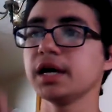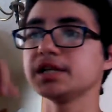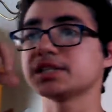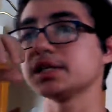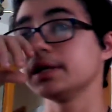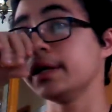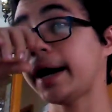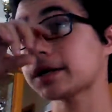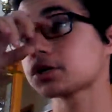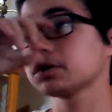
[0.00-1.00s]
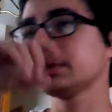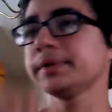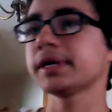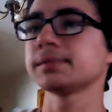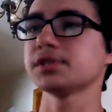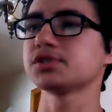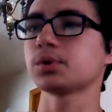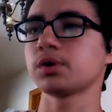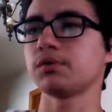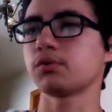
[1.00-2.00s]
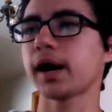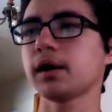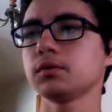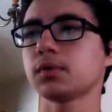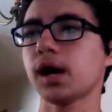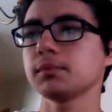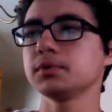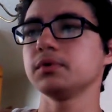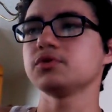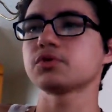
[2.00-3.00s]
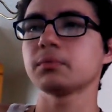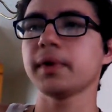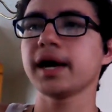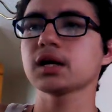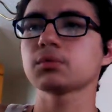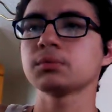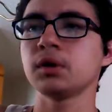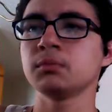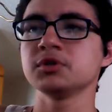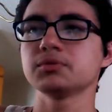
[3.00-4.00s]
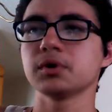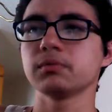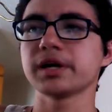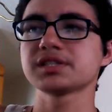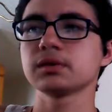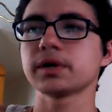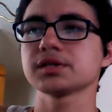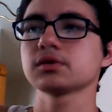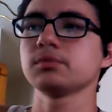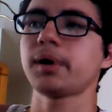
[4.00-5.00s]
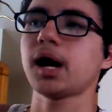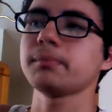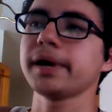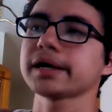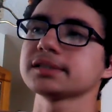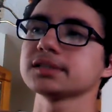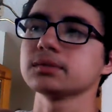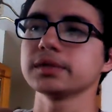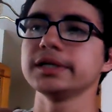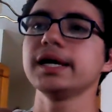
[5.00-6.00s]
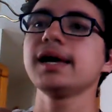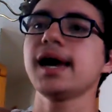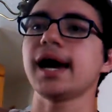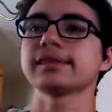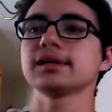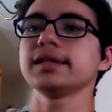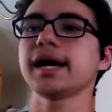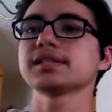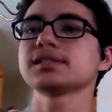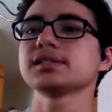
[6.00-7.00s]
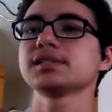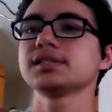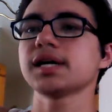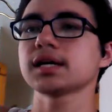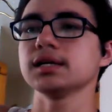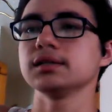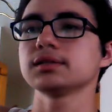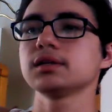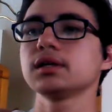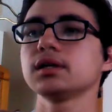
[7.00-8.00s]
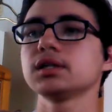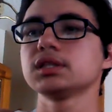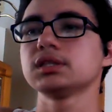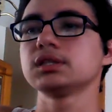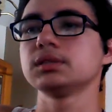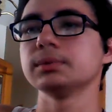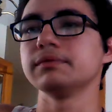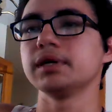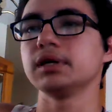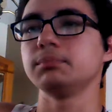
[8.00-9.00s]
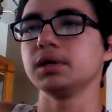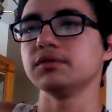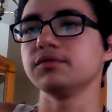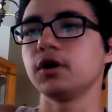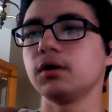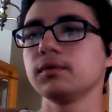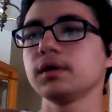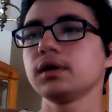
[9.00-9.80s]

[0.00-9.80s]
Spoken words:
it naturally becomes a sort of round robin with dramatic moments where a wrestling wrestler will pop back into the ring at the last second to prevent a pinfall.